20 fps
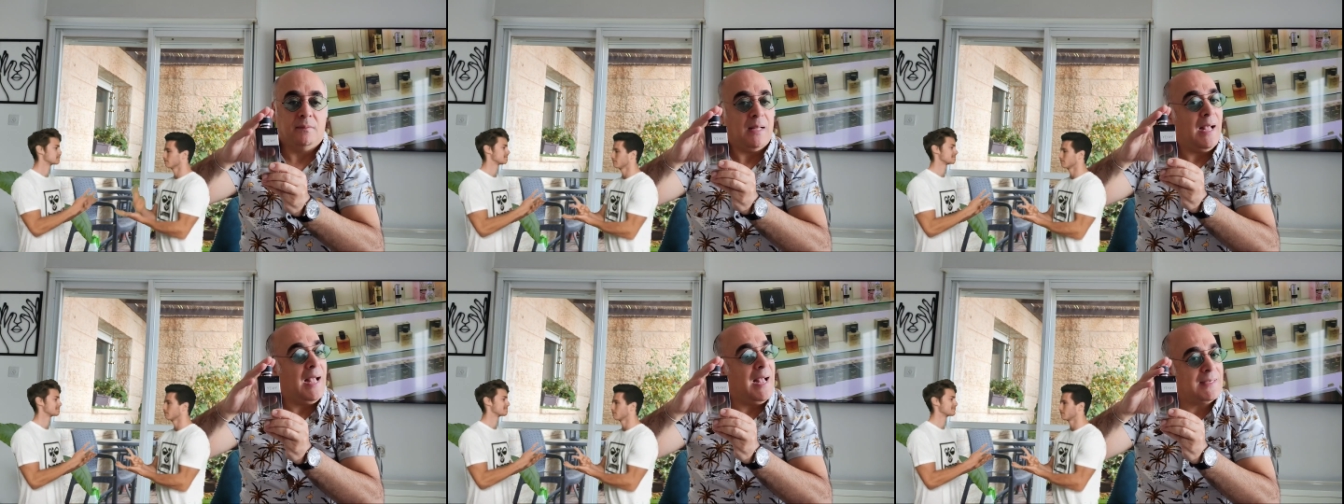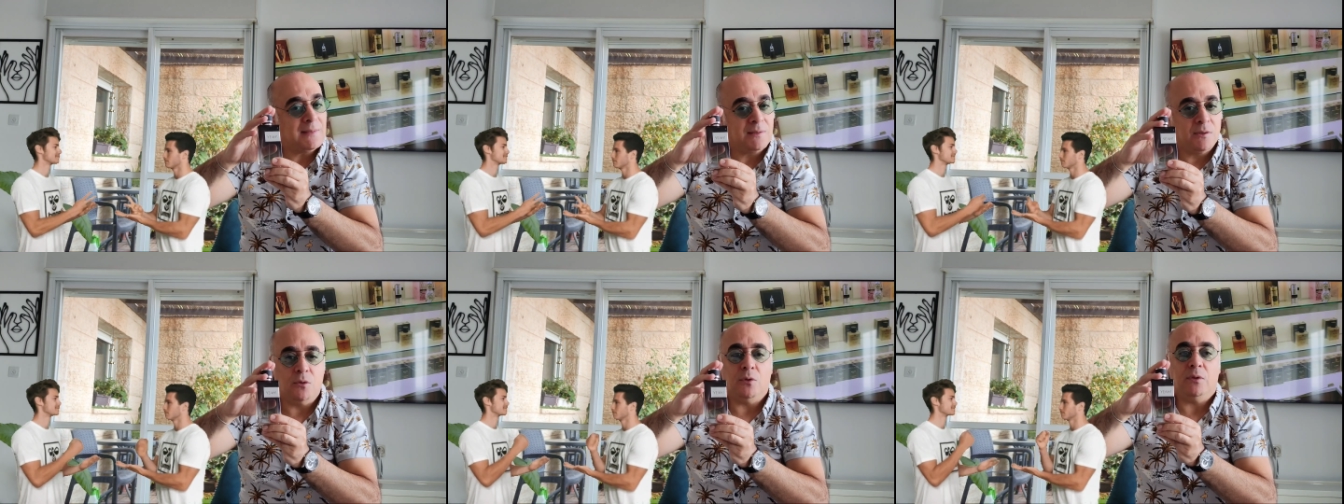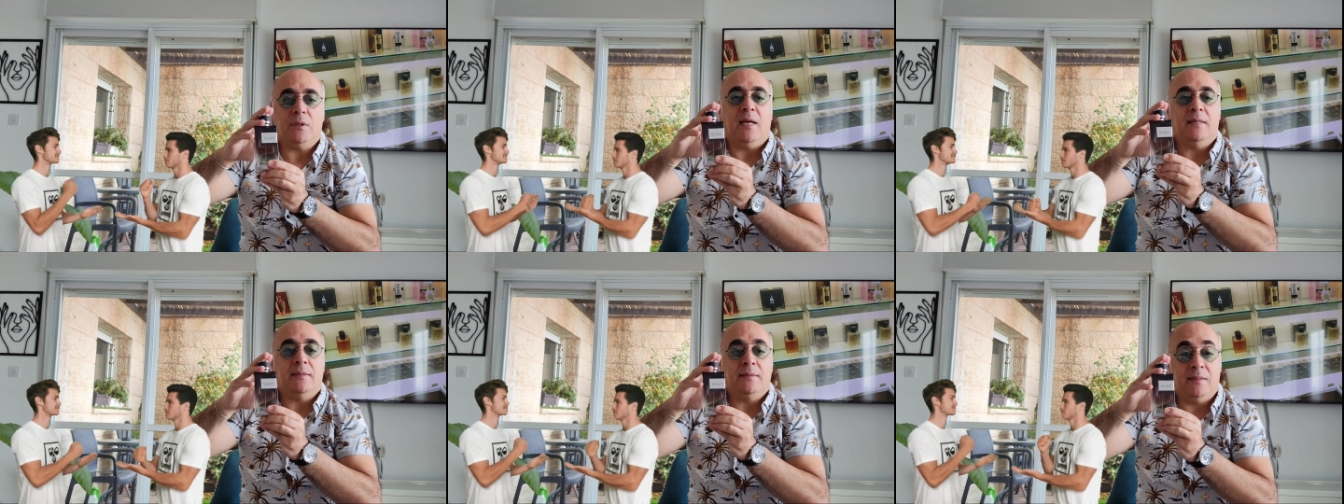As
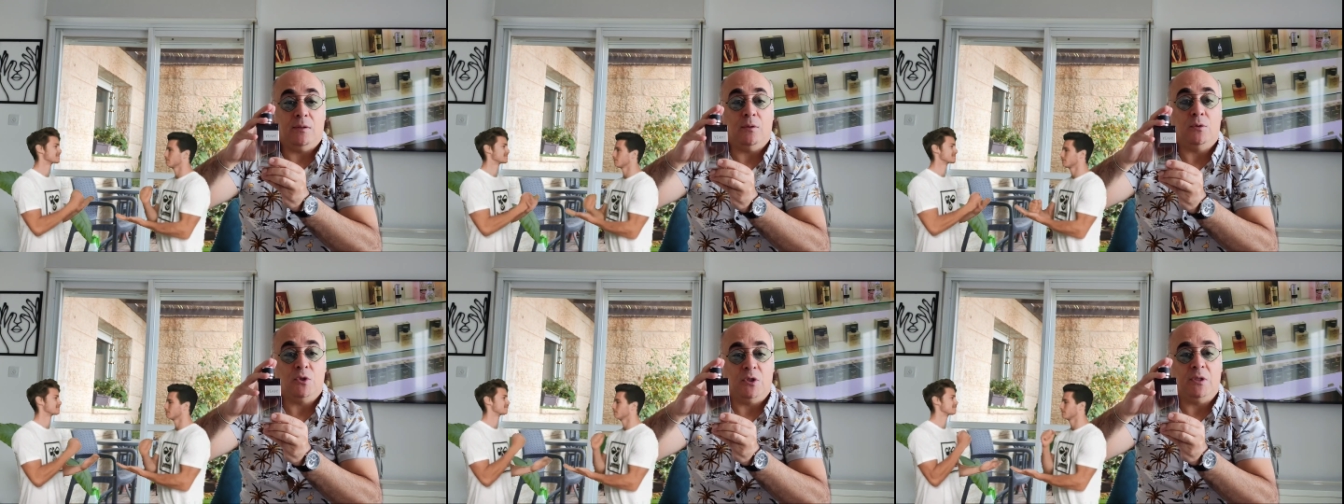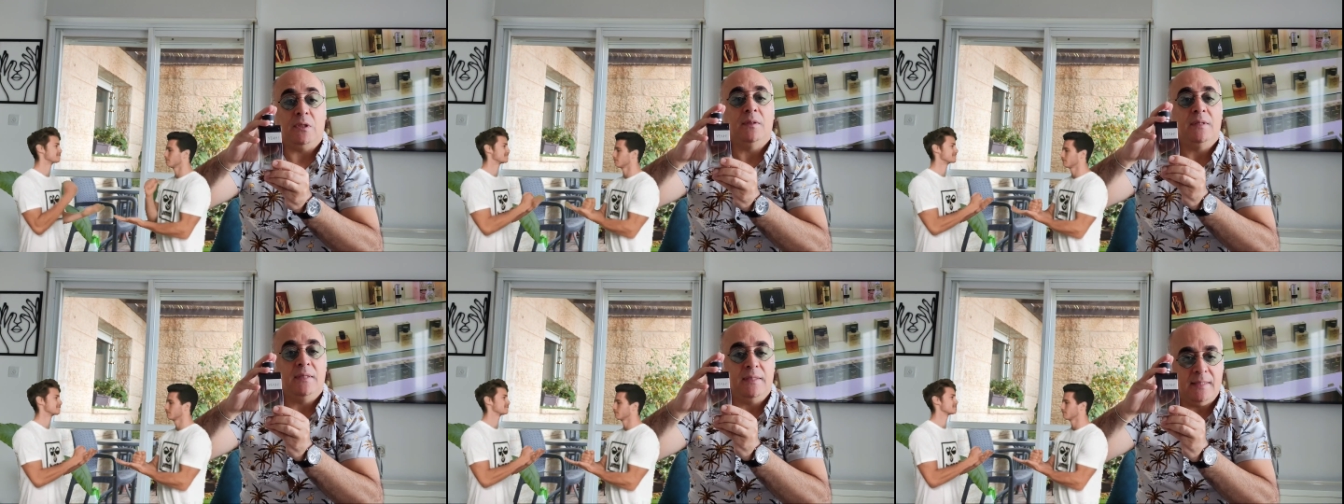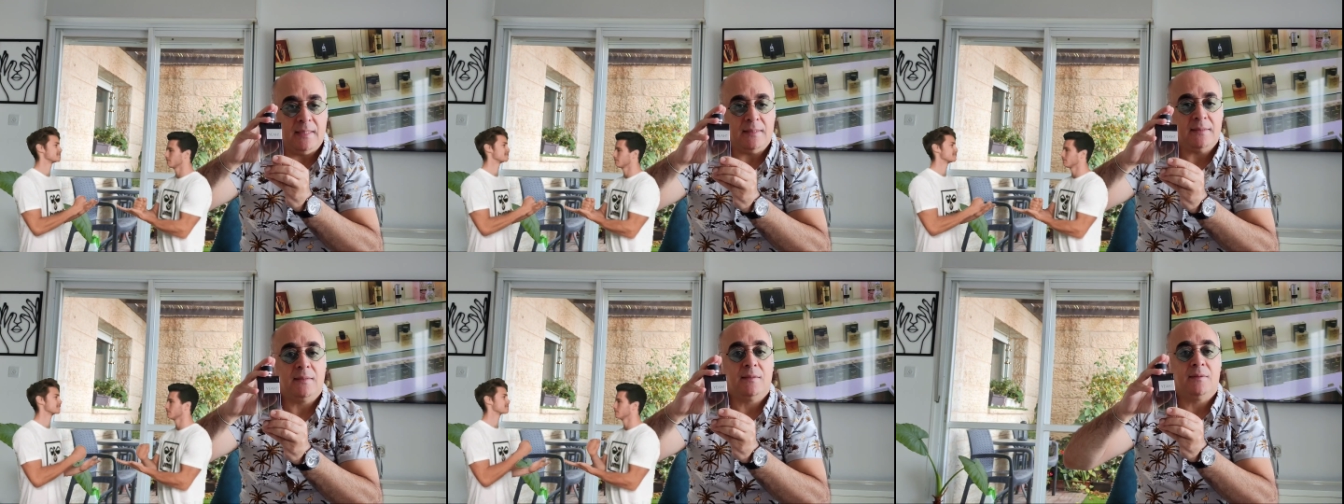good as the OG,
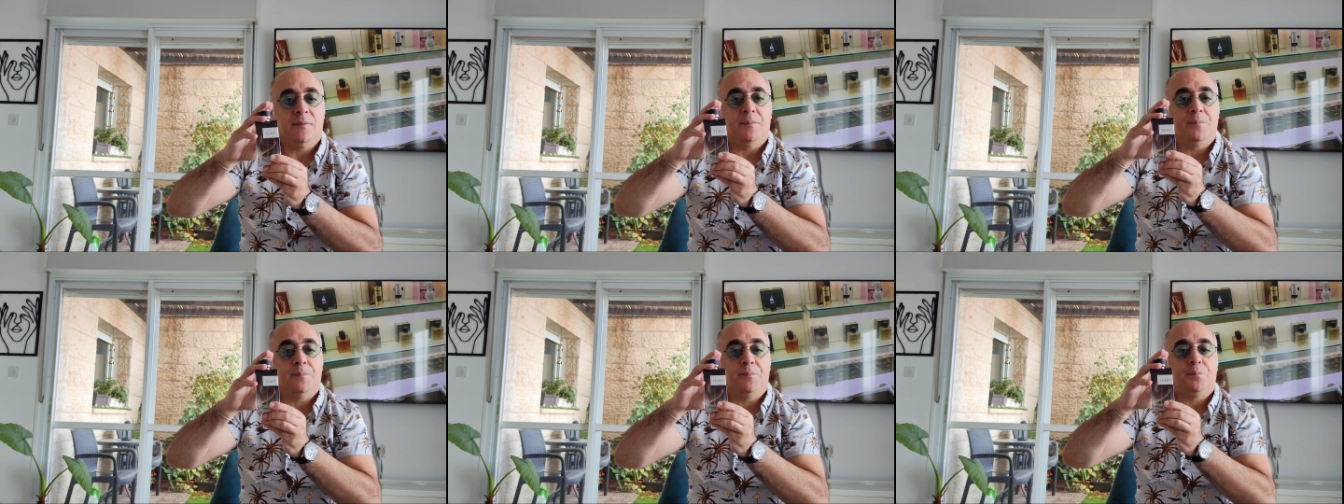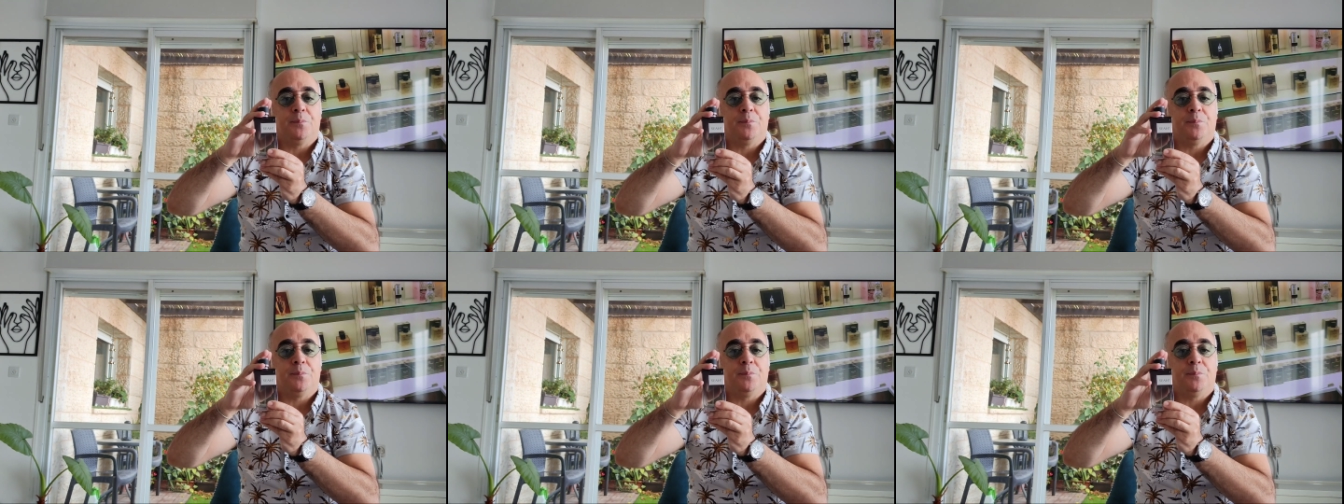yes.